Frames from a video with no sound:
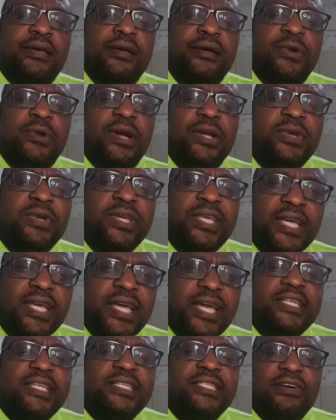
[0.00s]
when we
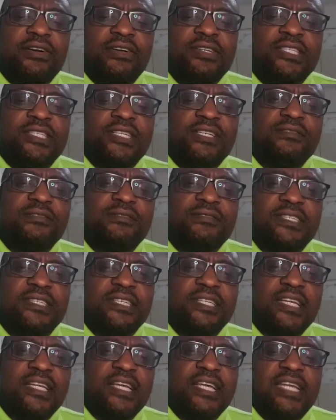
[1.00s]
engage ourselves
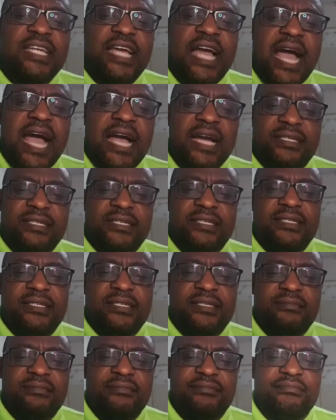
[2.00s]
in an act